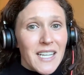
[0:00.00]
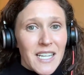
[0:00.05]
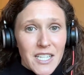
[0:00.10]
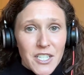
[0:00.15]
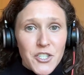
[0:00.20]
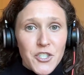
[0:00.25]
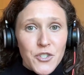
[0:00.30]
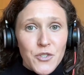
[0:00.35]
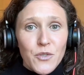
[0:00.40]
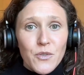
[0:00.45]

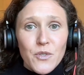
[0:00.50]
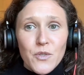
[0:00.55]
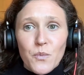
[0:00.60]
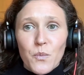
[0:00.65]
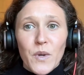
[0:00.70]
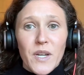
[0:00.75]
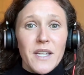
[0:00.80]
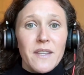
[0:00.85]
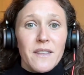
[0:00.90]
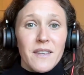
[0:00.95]
issues
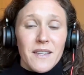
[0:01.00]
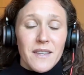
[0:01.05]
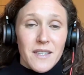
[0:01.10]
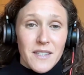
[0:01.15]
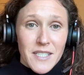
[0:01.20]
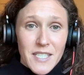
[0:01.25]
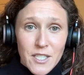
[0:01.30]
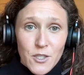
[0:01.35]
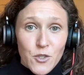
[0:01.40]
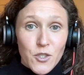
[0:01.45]
with the
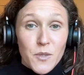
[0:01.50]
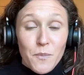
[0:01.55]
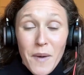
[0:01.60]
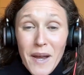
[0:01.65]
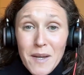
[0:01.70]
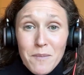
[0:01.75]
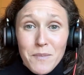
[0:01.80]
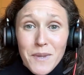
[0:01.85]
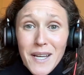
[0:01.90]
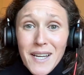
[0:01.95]
deals
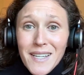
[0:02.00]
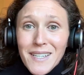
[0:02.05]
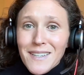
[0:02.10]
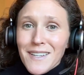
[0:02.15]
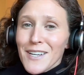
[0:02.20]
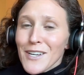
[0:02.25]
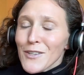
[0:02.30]
pipeline,